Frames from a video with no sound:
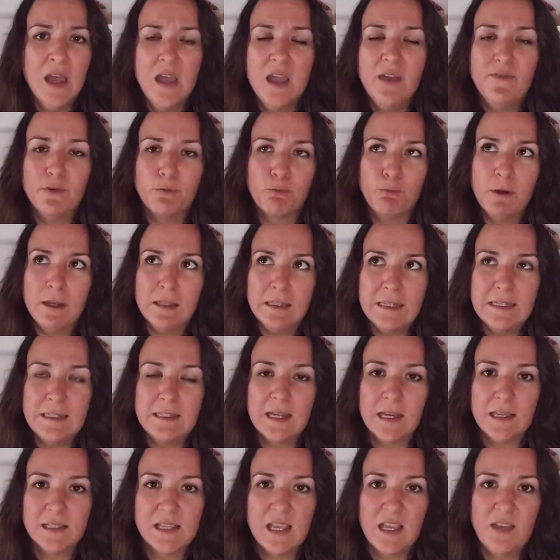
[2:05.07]

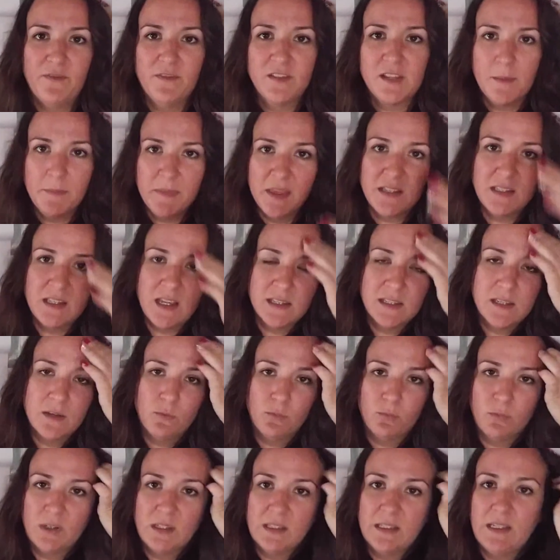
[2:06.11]
If something doesn't
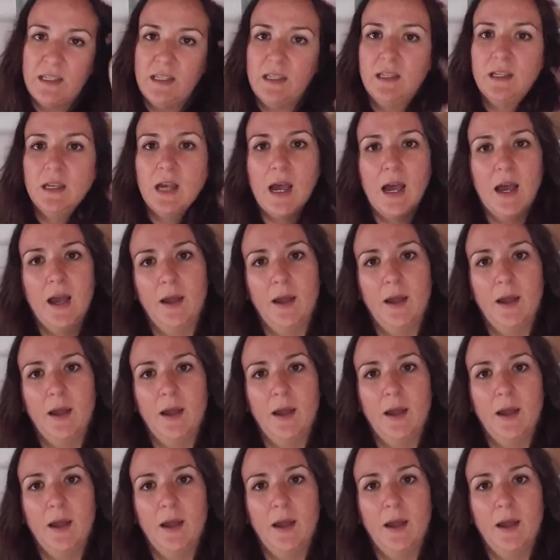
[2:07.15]
really